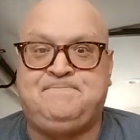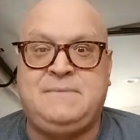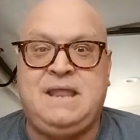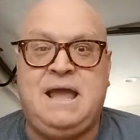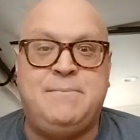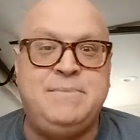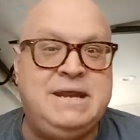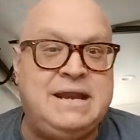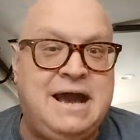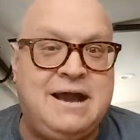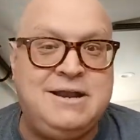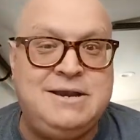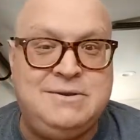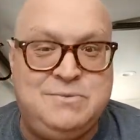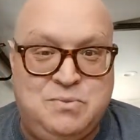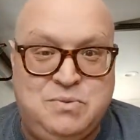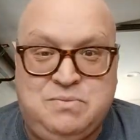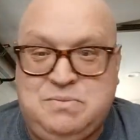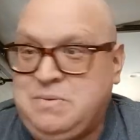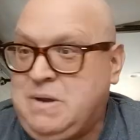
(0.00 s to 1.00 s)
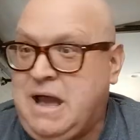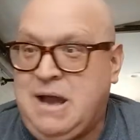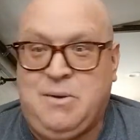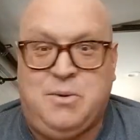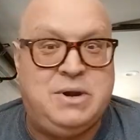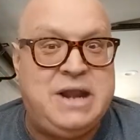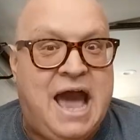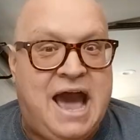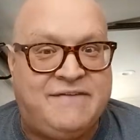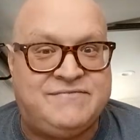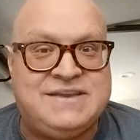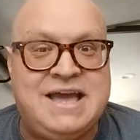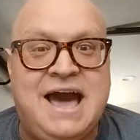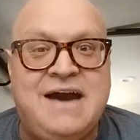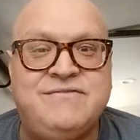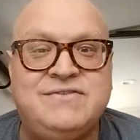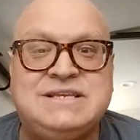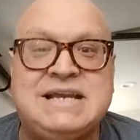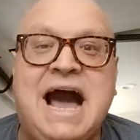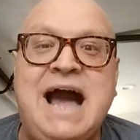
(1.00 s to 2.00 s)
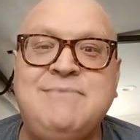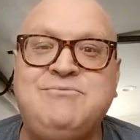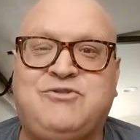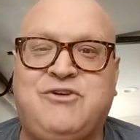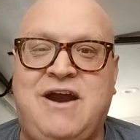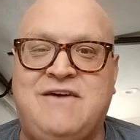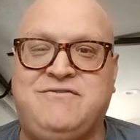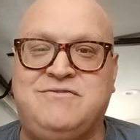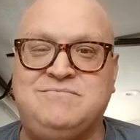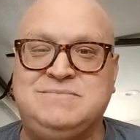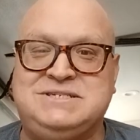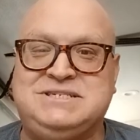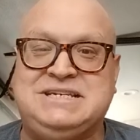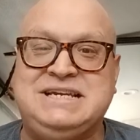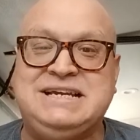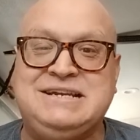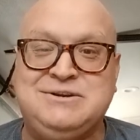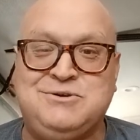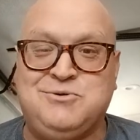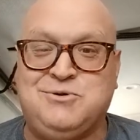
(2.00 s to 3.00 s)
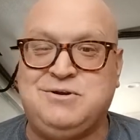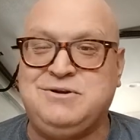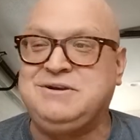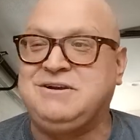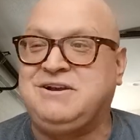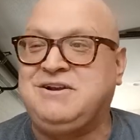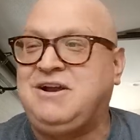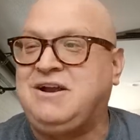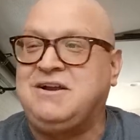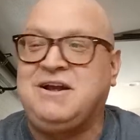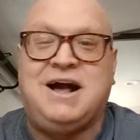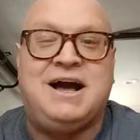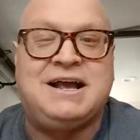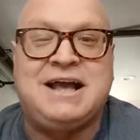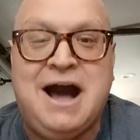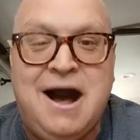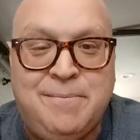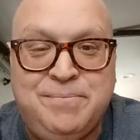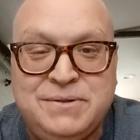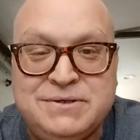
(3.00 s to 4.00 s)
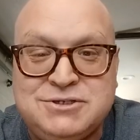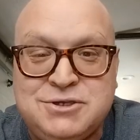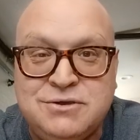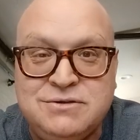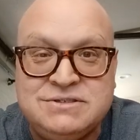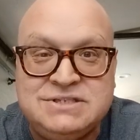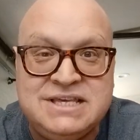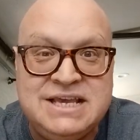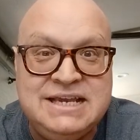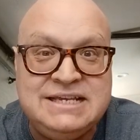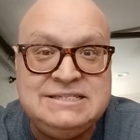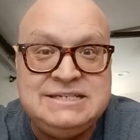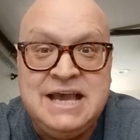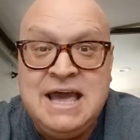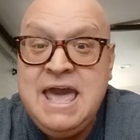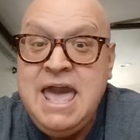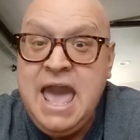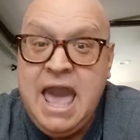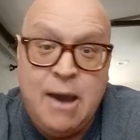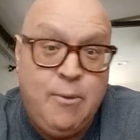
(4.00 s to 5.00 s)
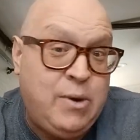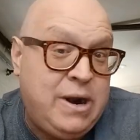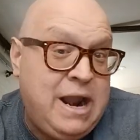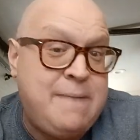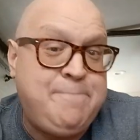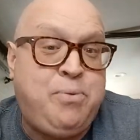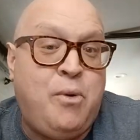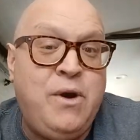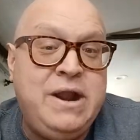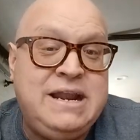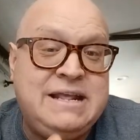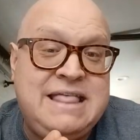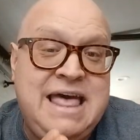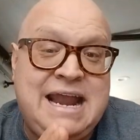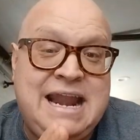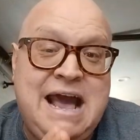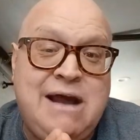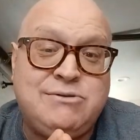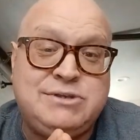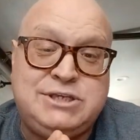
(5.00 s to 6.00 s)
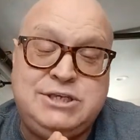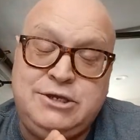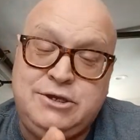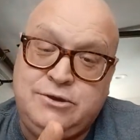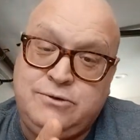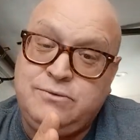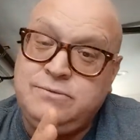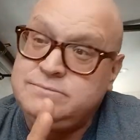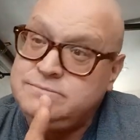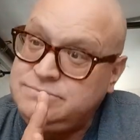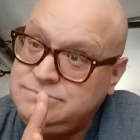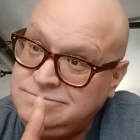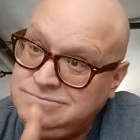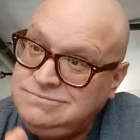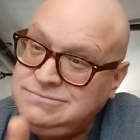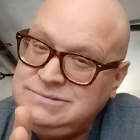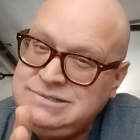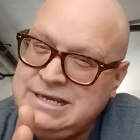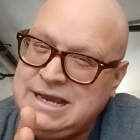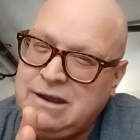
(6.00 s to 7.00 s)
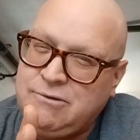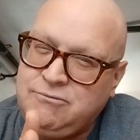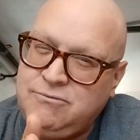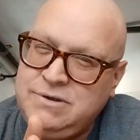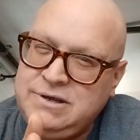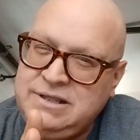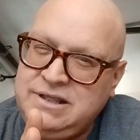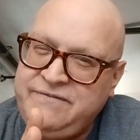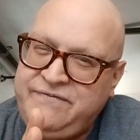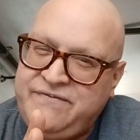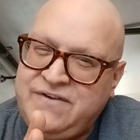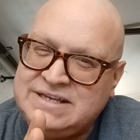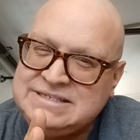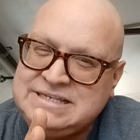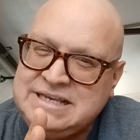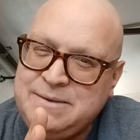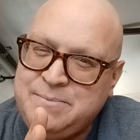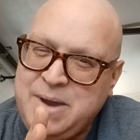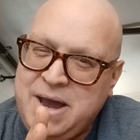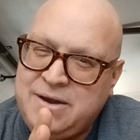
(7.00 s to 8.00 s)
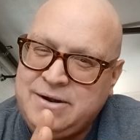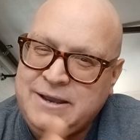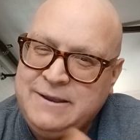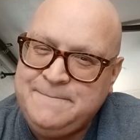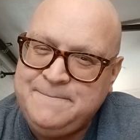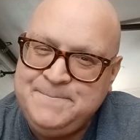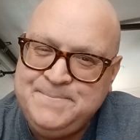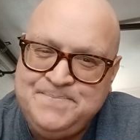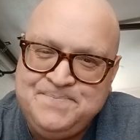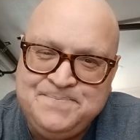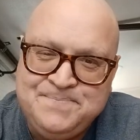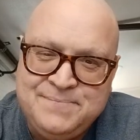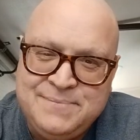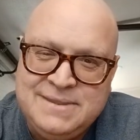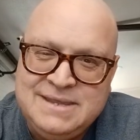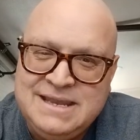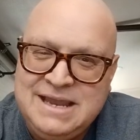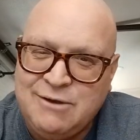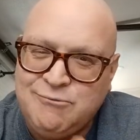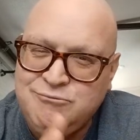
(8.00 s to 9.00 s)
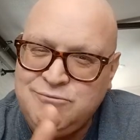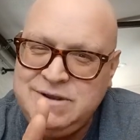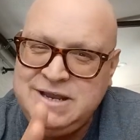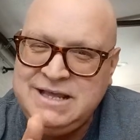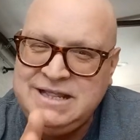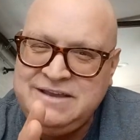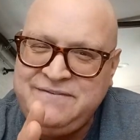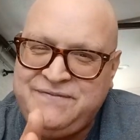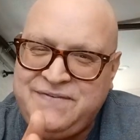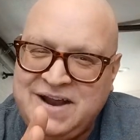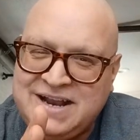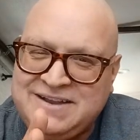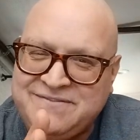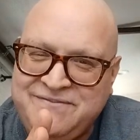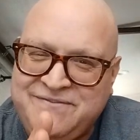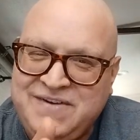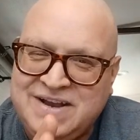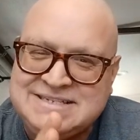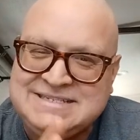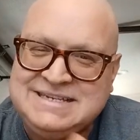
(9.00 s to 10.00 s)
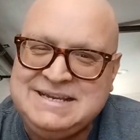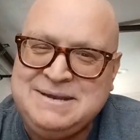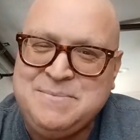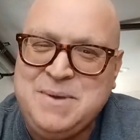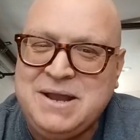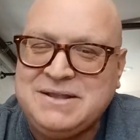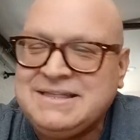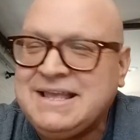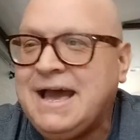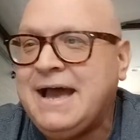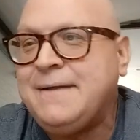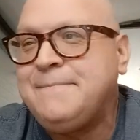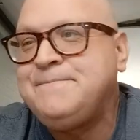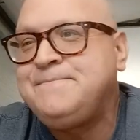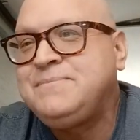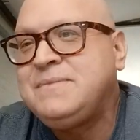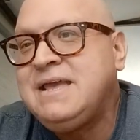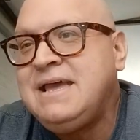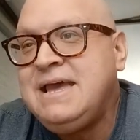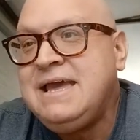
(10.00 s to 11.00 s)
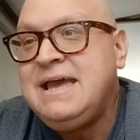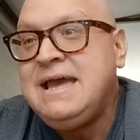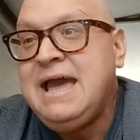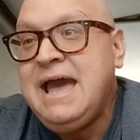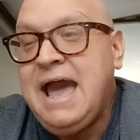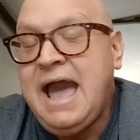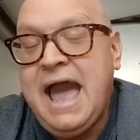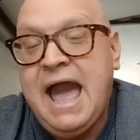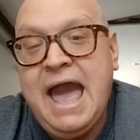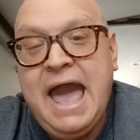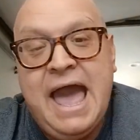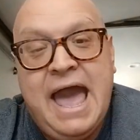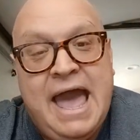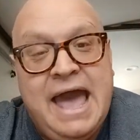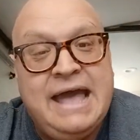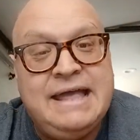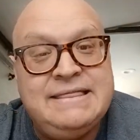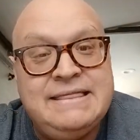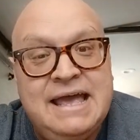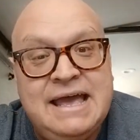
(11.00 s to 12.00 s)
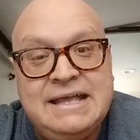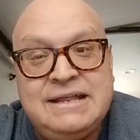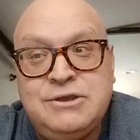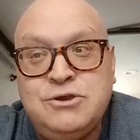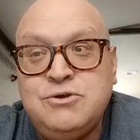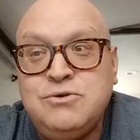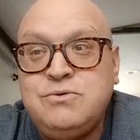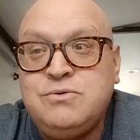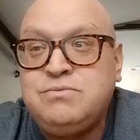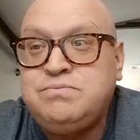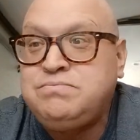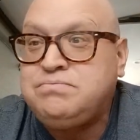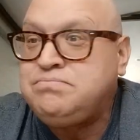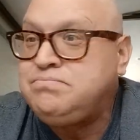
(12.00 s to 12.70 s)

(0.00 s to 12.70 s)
I mean, I would have to have a time travel machine in order to accomplish those things. And when I pointed that out to you, you got really fussy about it. Got really fucking fussy about that. And then you